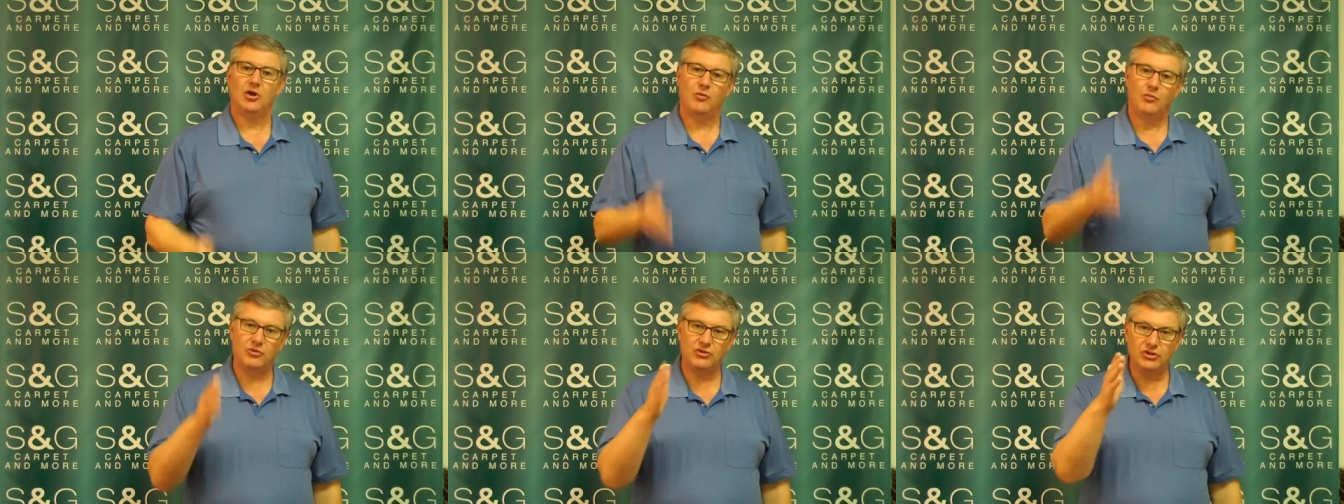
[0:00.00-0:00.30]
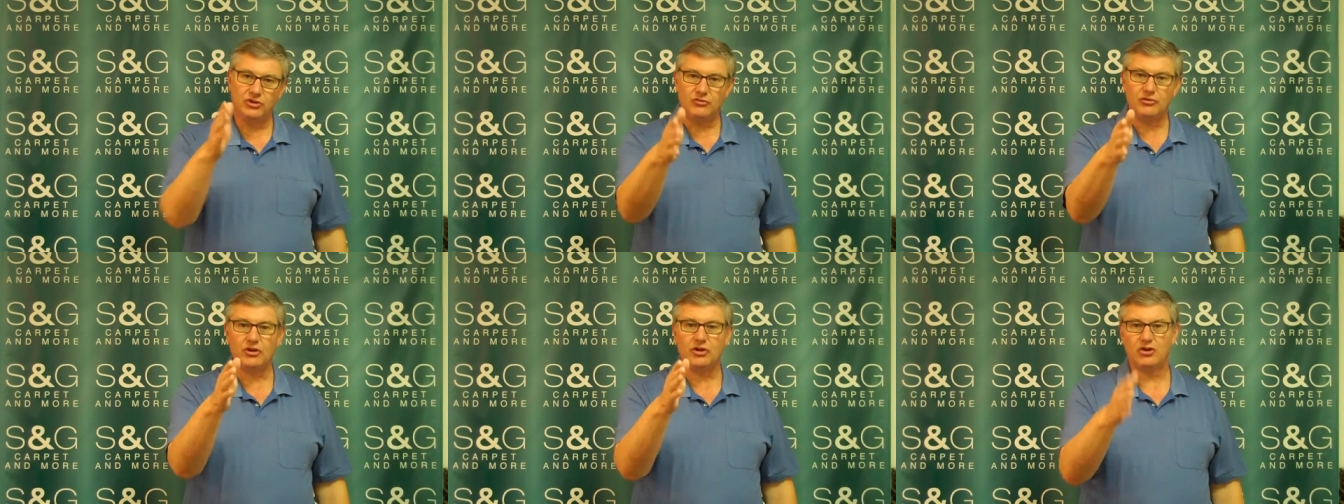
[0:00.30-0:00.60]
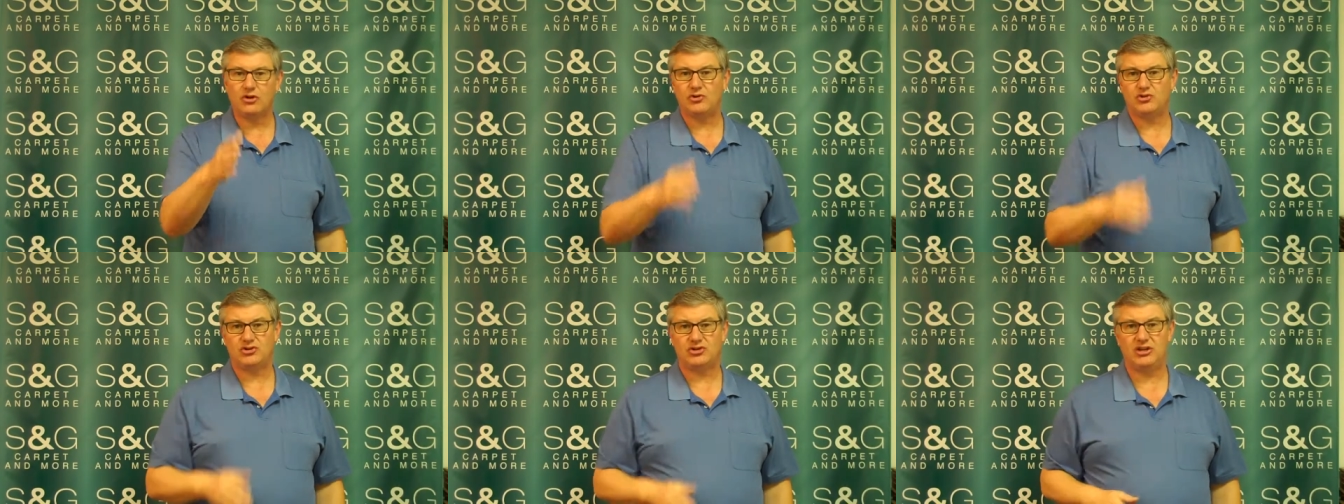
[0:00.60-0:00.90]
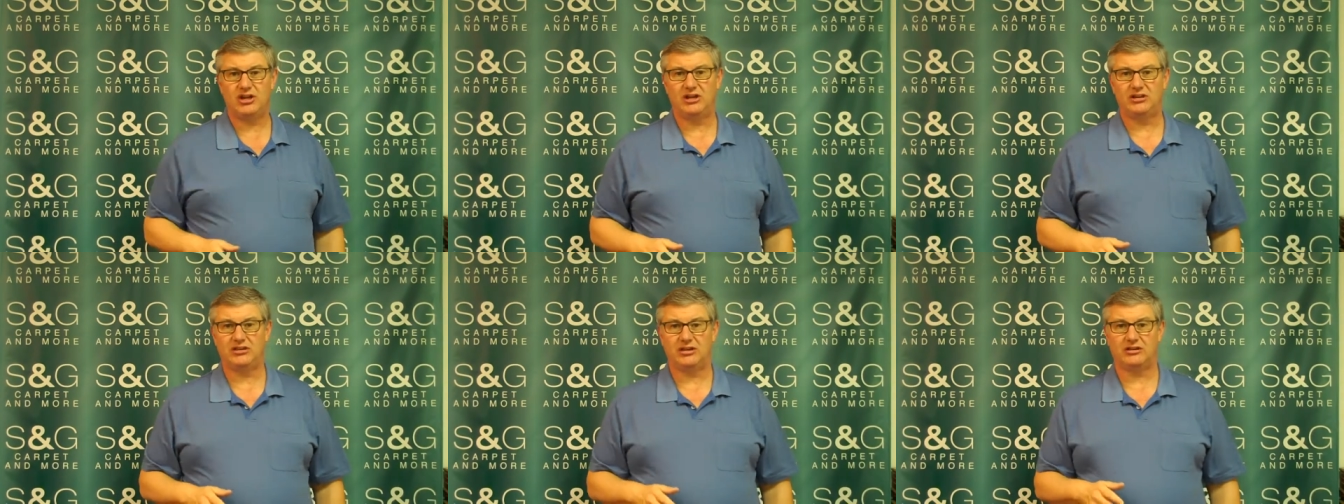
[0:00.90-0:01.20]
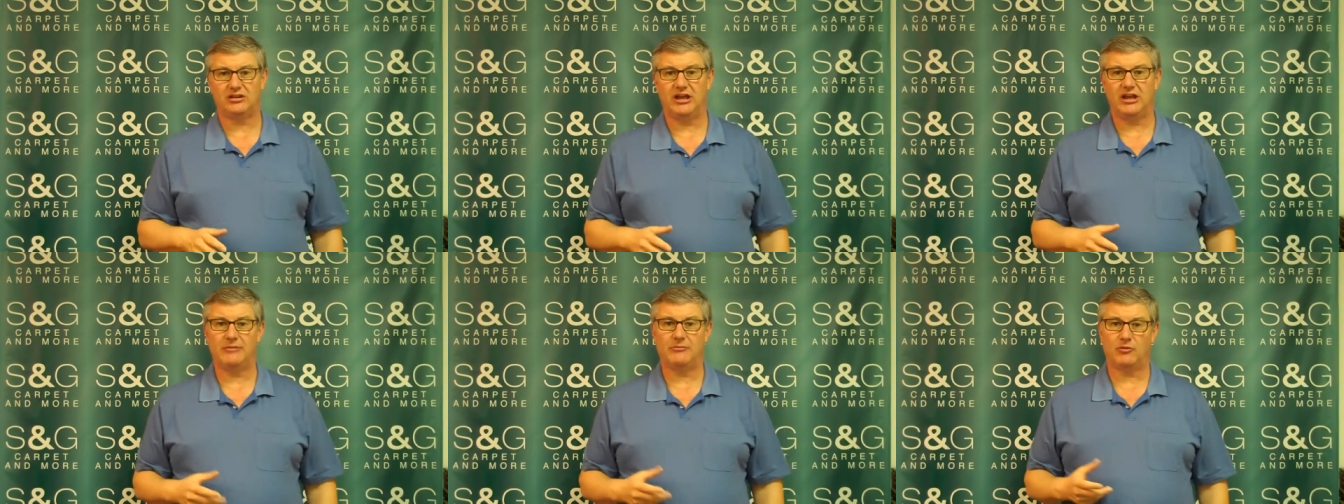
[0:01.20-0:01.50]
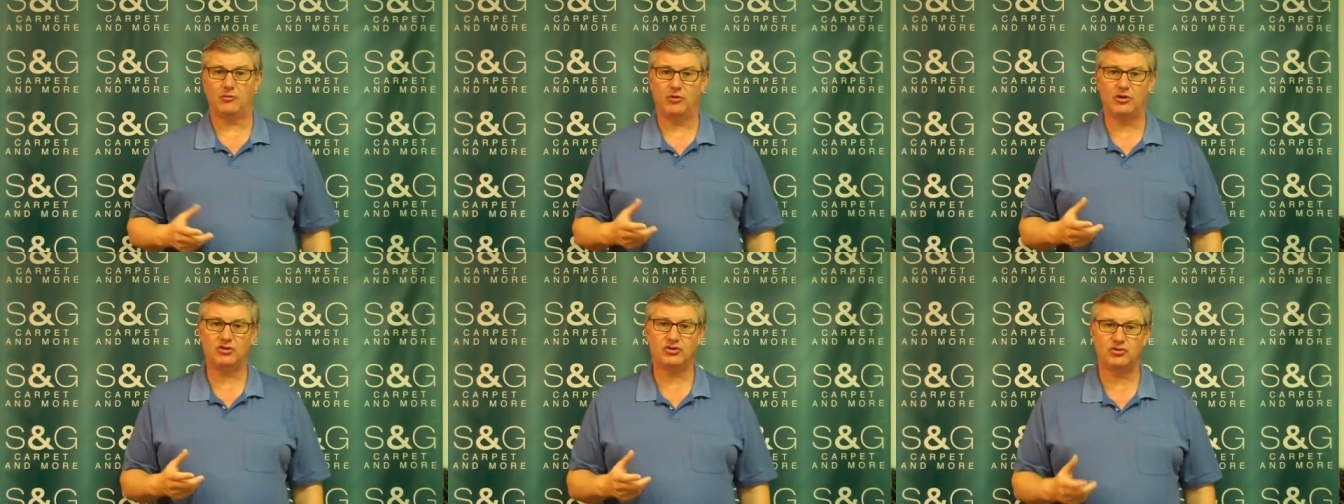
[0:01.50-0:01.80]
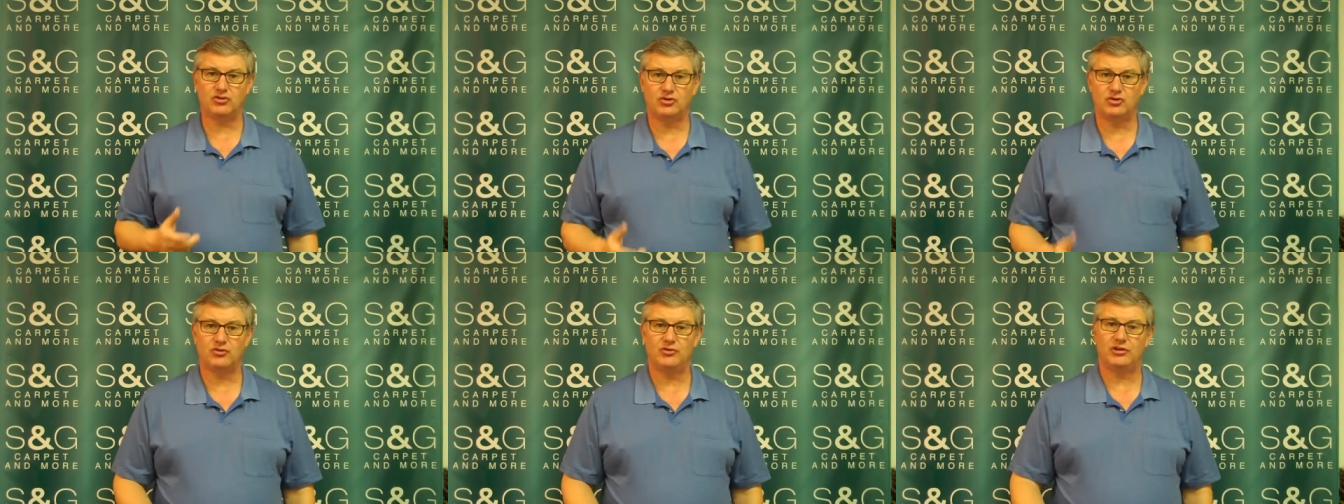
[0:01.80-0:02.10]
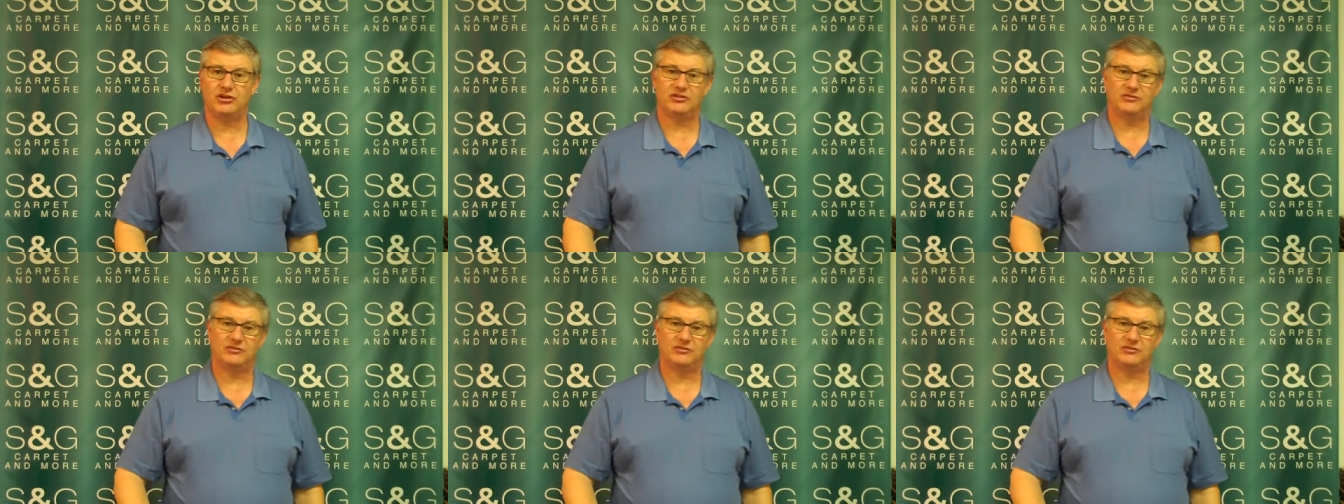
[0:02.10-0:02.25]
When you negotiate the labor, what you're doing